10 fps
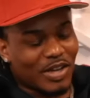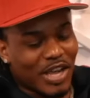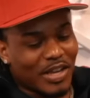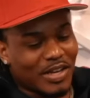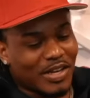now it
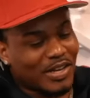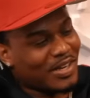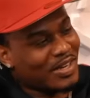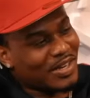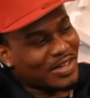now, took
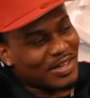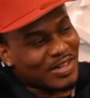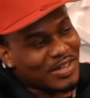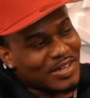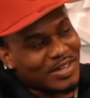long enough
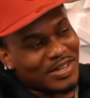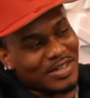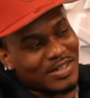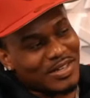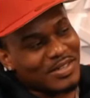though. You heard? You
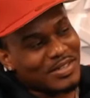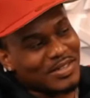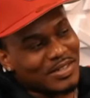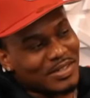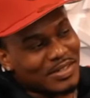see, everybody
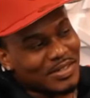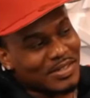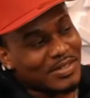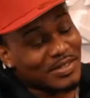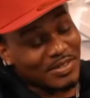was
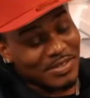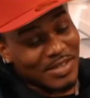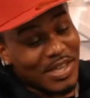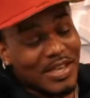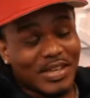happy.
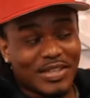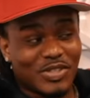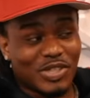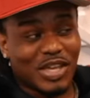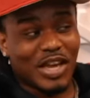That's what
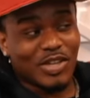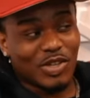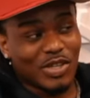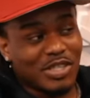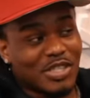happened. See how
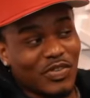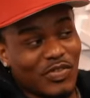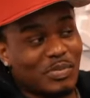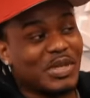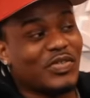long it took
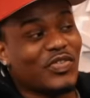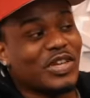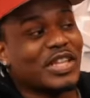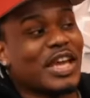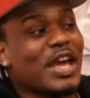for me
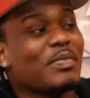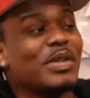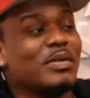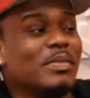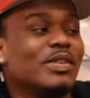for it to
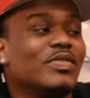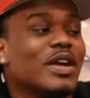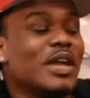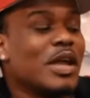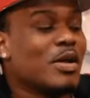happen to That's
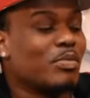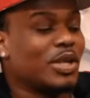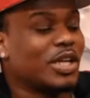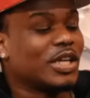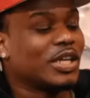me, right? Saying,
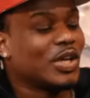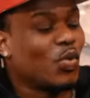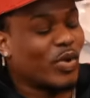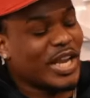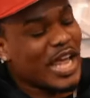but bro. look,
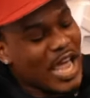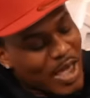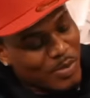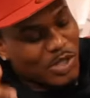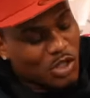when that
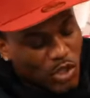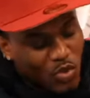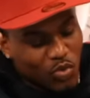happened